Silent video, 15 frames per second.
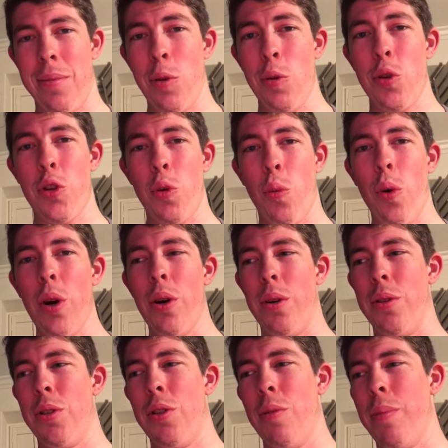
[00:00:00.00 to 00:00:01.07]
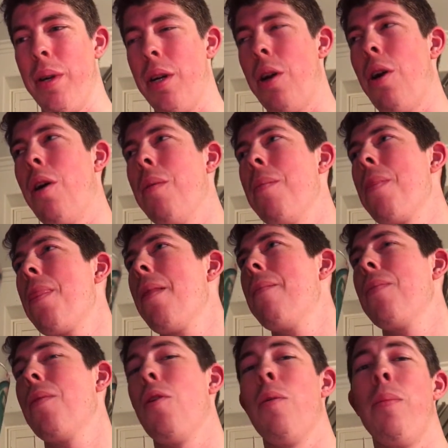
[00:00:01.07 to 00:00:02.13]
Use your words. You're a big girl.
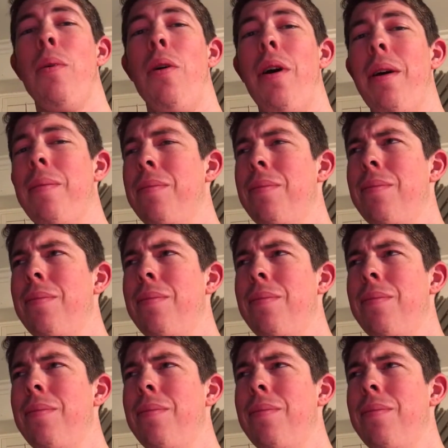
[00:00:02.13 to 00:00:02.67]
Or boy.